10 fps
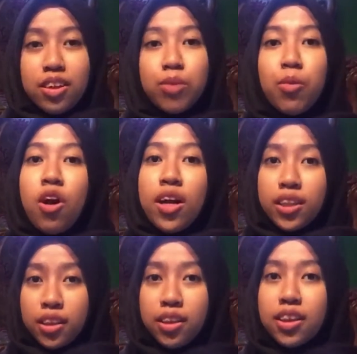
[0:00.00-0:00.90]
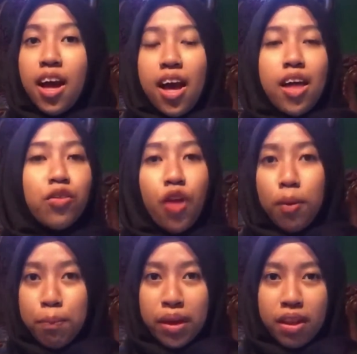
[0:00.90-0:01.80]
is more honest and
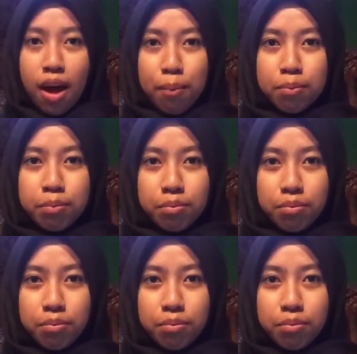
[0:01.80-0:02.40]
not made up.